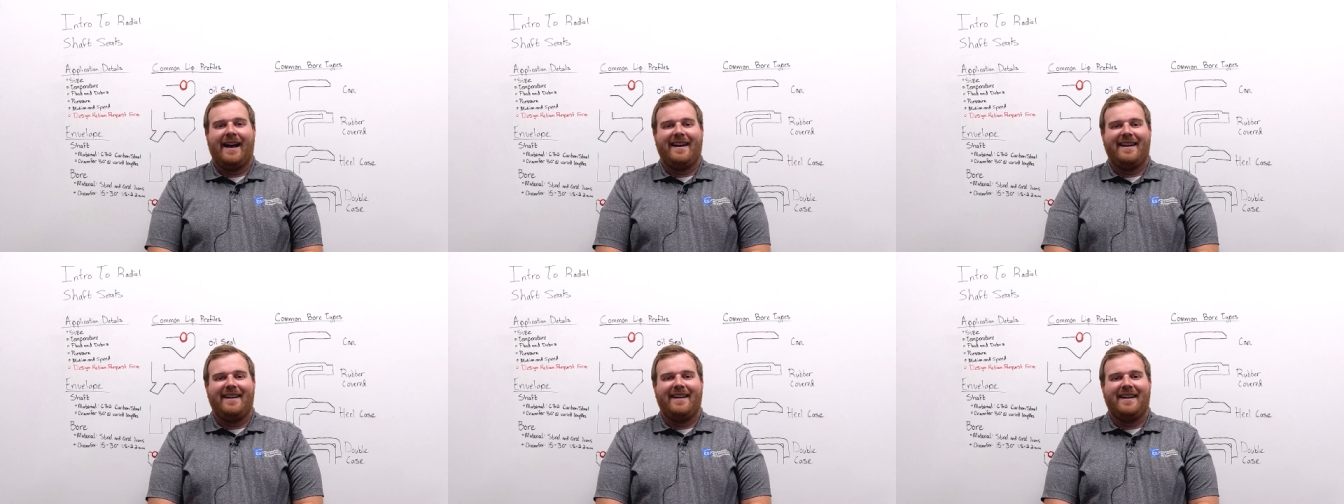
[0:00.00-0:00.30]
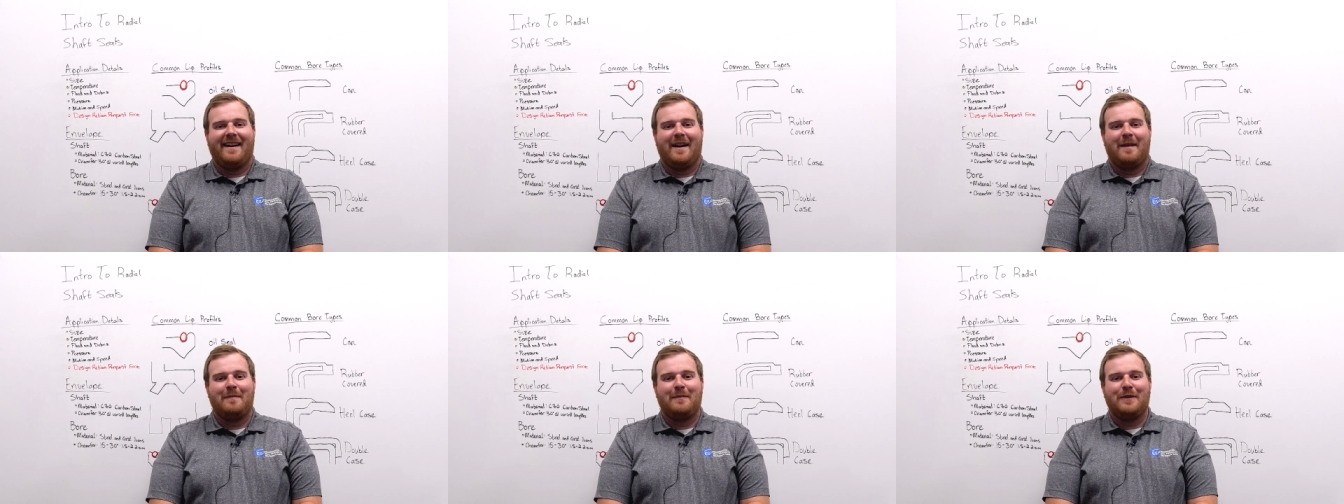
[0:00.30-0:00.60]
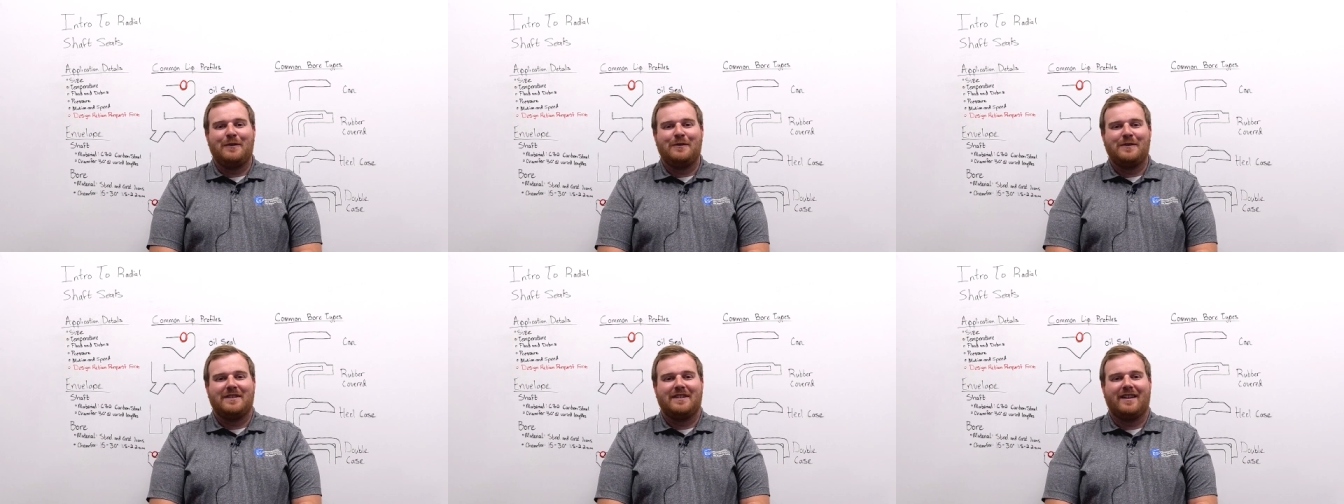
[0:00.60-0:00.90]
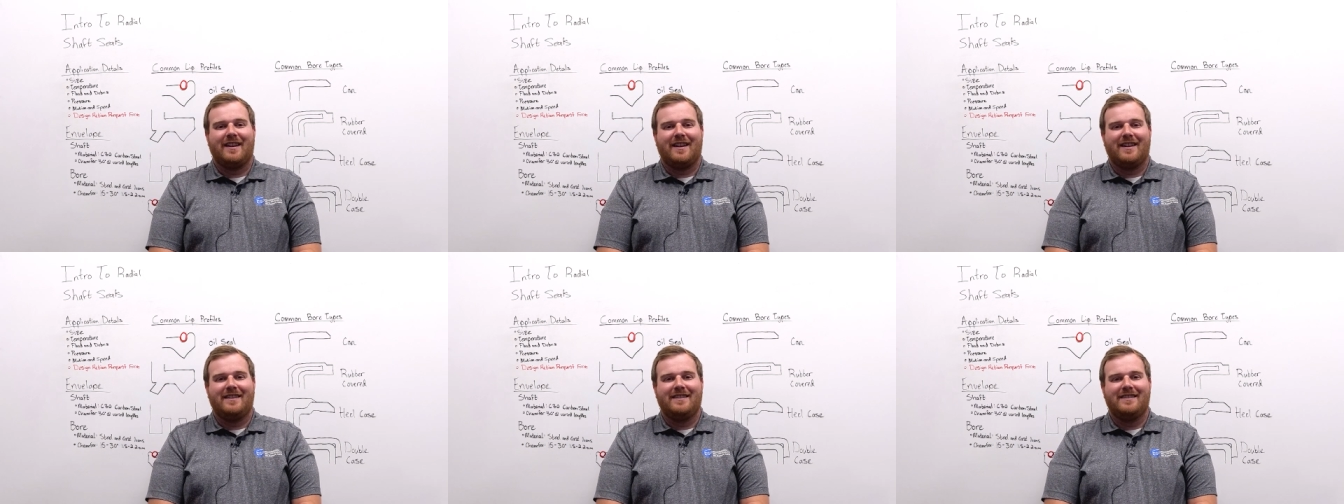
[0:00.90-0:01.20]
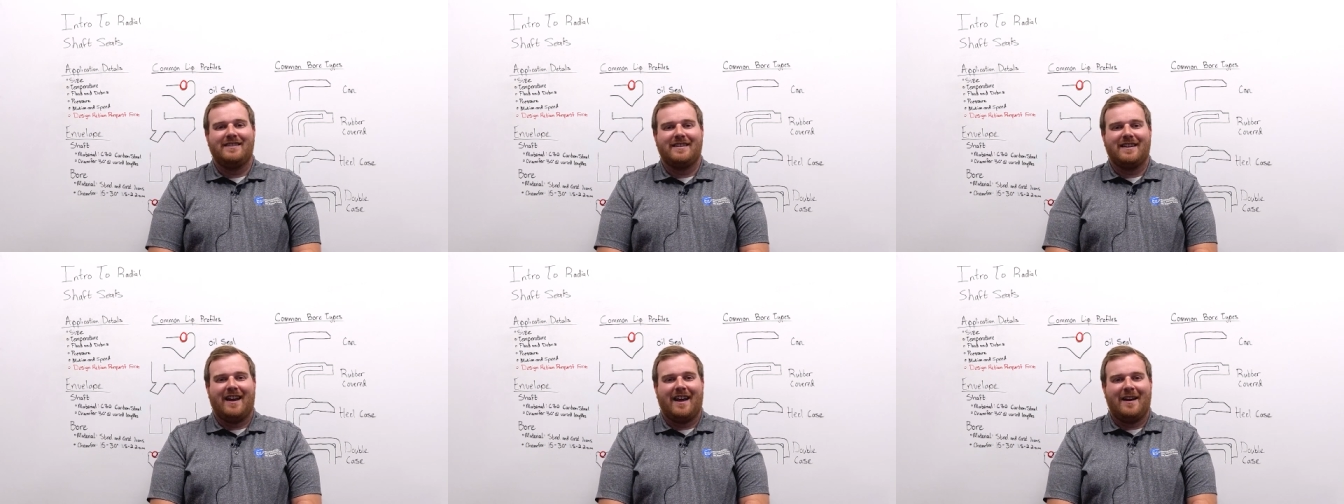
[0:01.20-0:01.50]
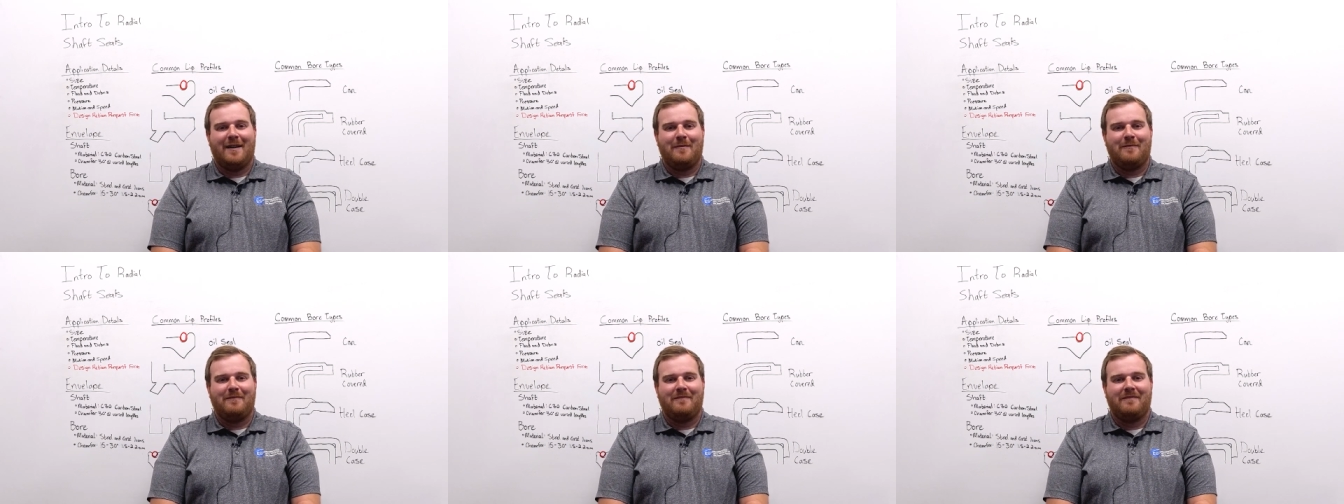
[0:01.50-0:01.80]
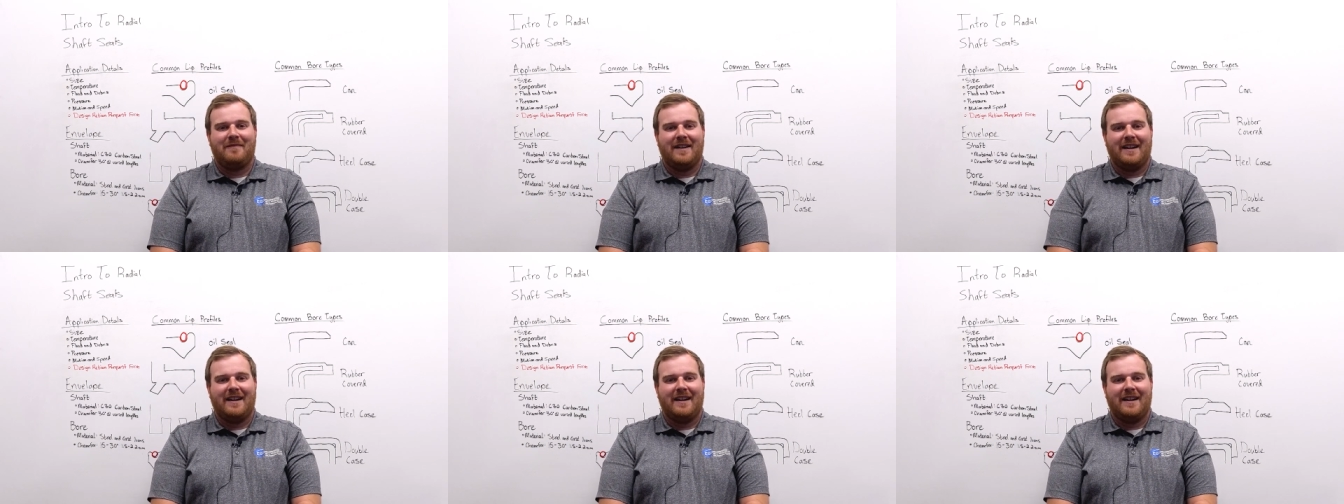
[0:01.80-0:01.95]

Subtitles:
Hi, I'm Louis Lenz. I'm